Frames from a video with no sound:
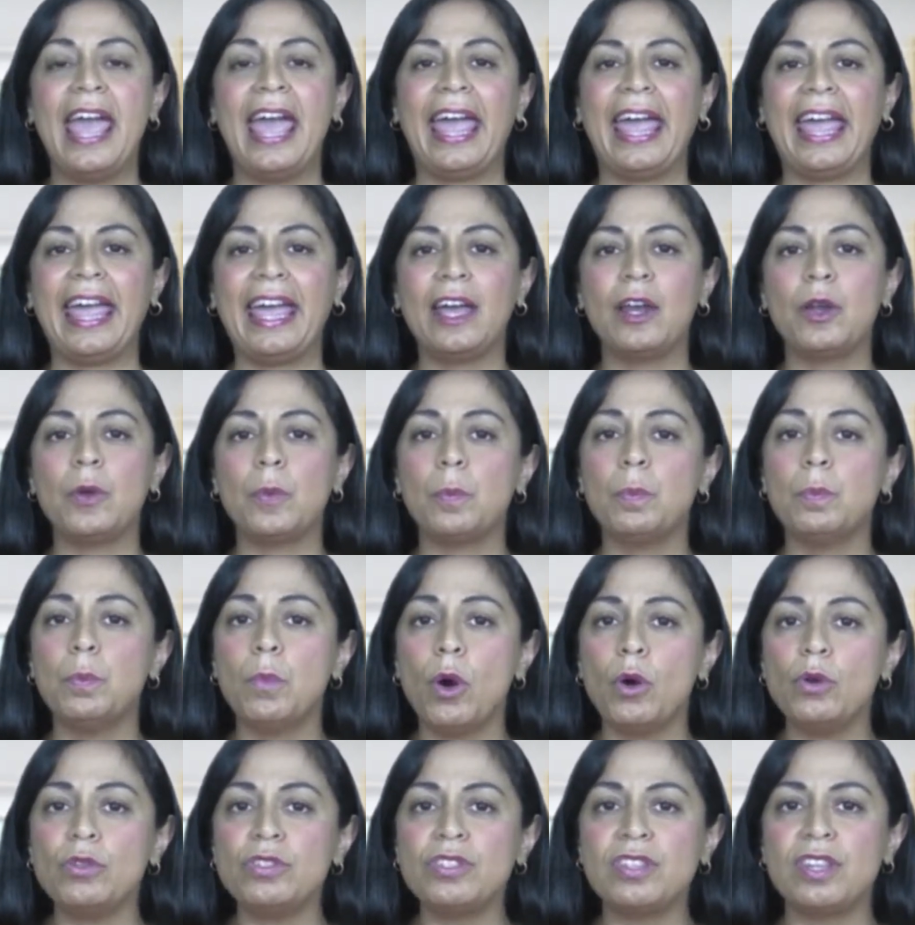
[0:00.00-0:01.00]
And
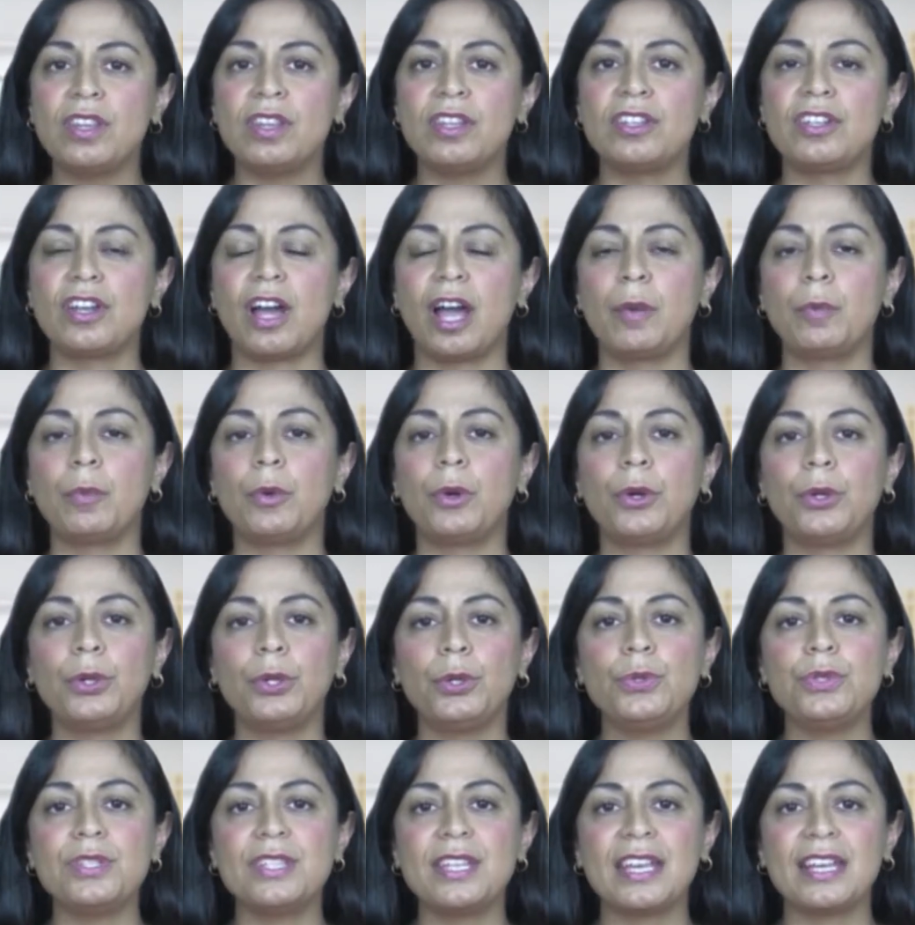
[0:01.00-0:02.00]
most of the time we were
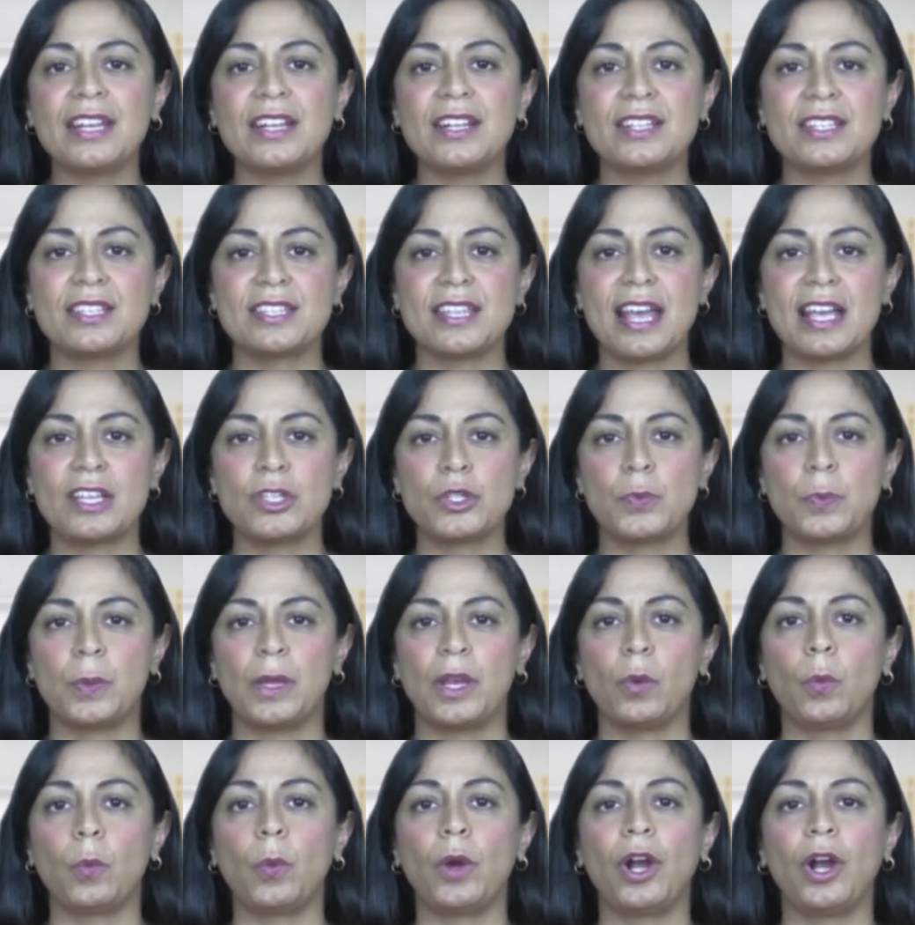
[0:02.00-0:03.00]
using an
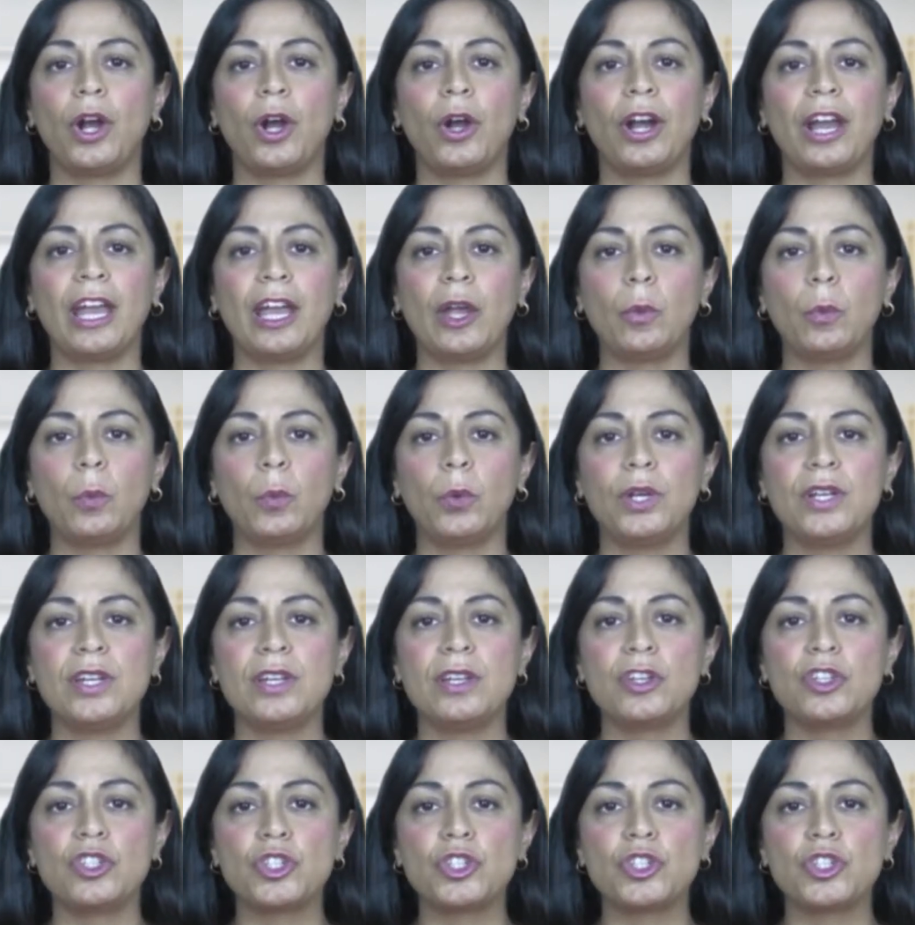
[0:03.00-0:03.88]
assessment where it would